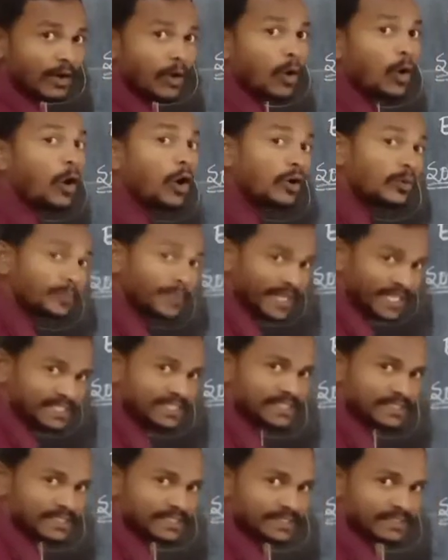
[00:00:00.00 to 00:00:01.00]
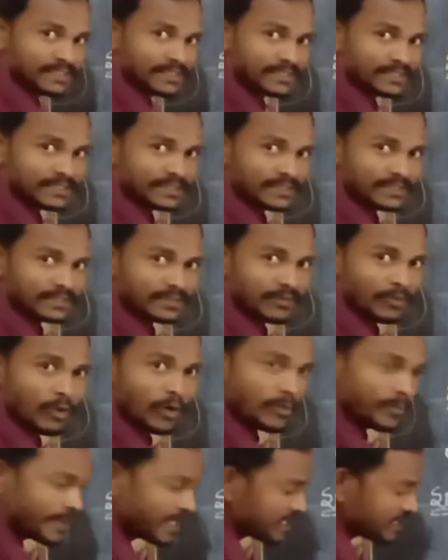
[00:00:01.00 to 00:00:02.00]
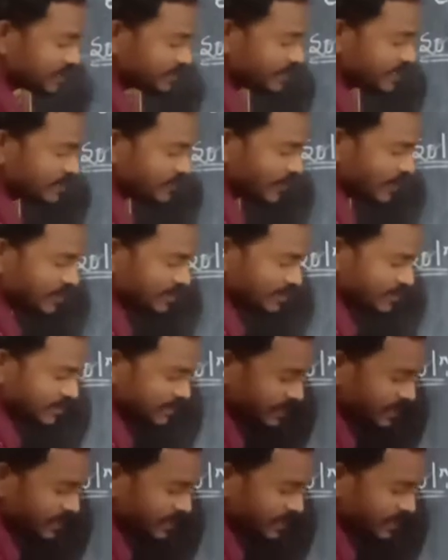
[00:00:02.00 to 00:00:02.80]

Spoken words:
odd places. Odd places means what?